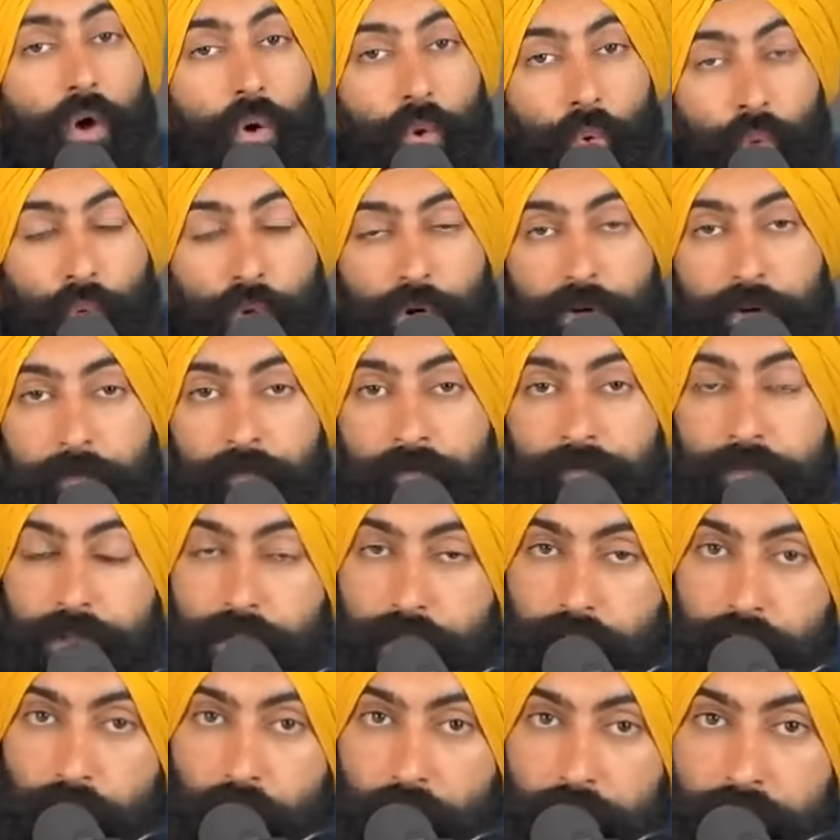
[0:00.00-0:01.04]
Or you
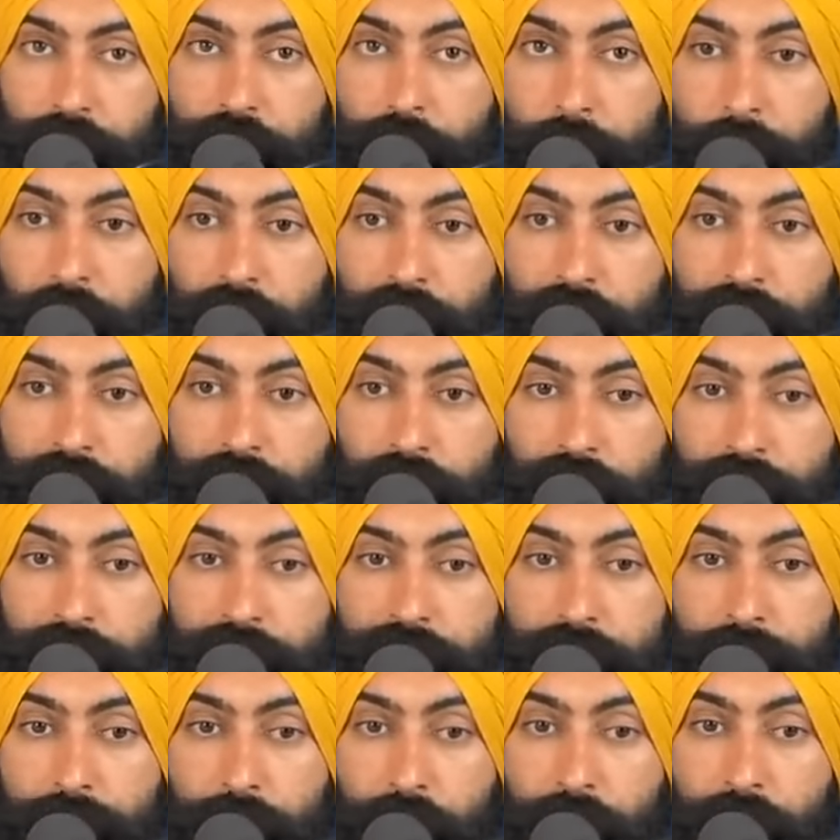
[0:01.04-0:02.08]
can also
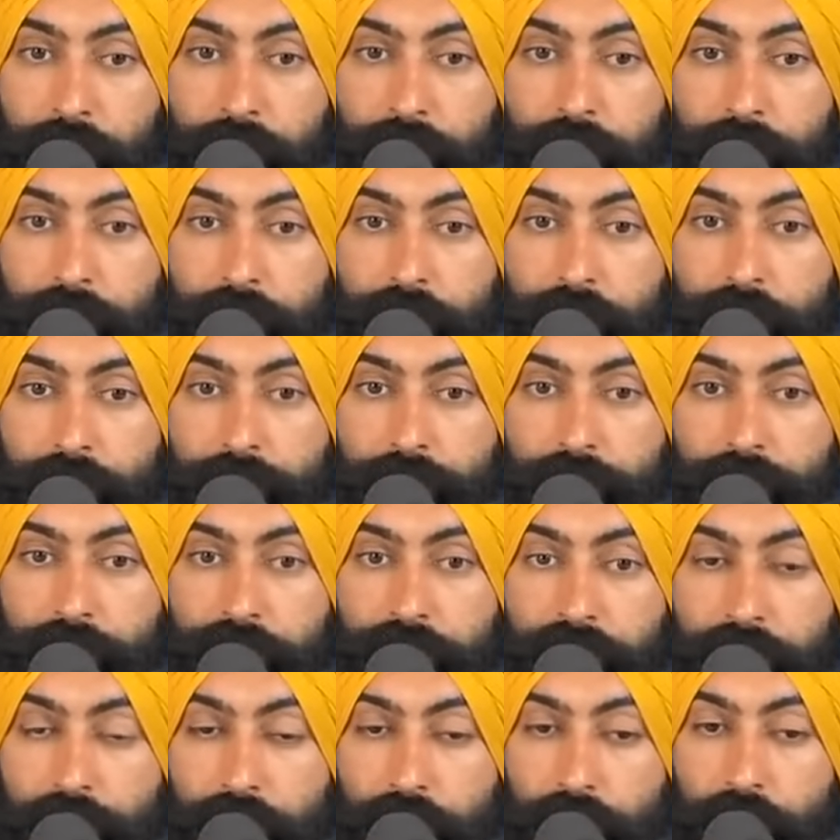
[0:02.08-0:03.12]
monetize by
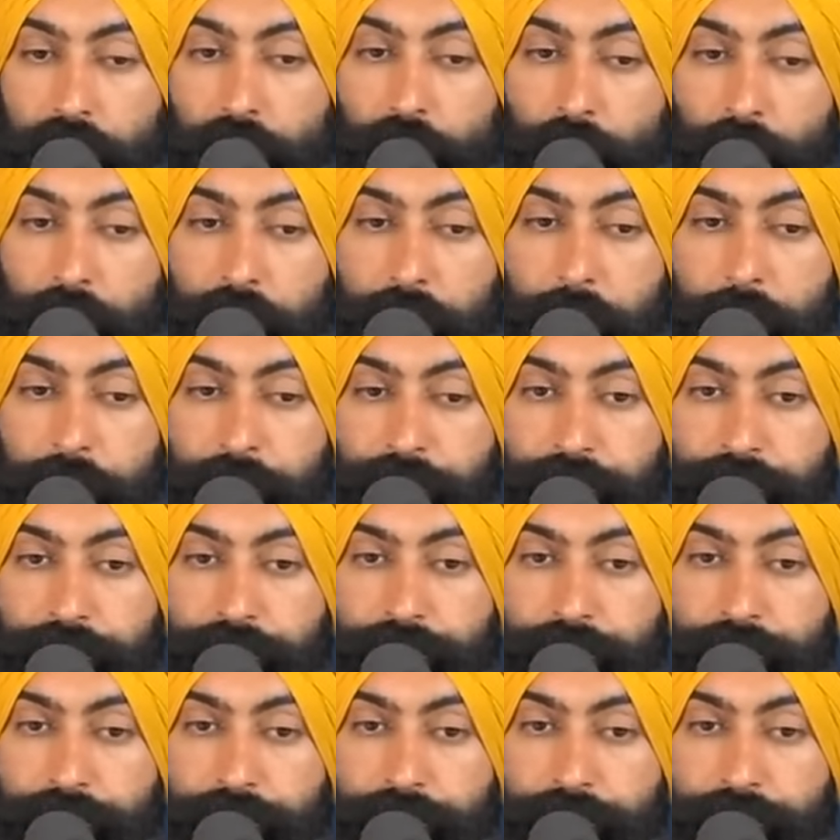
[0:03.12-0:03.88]
saying, you know what?